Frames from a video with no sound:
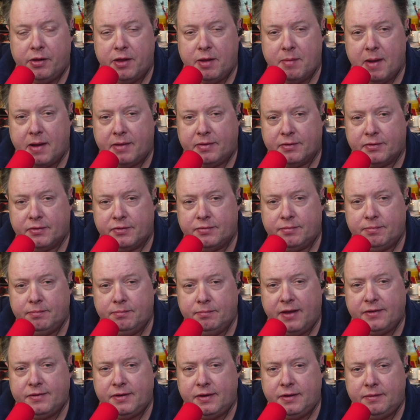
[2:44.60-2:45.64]
you know, they make those
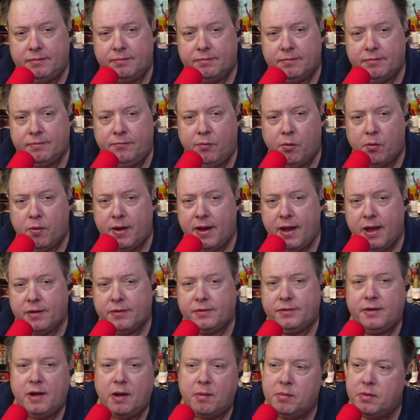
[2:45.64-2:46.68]
fancy
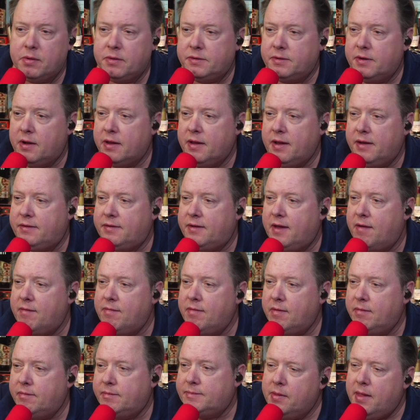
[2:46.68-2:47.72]
40-ounce tumblers and all that
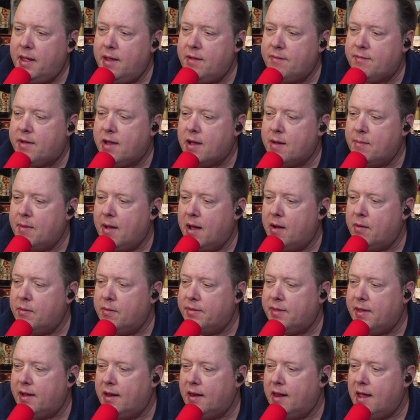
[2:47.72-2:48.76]
stuff. Well, they have come out
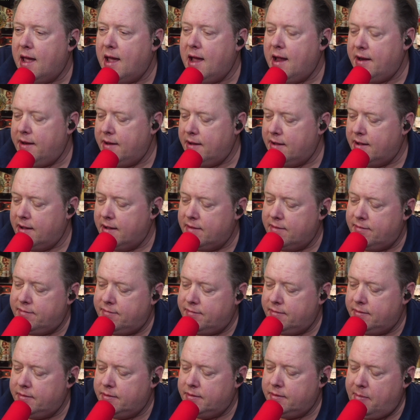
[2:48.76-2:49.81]
with a line
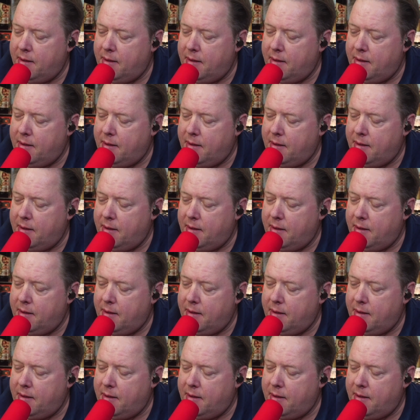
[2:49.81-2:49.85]
of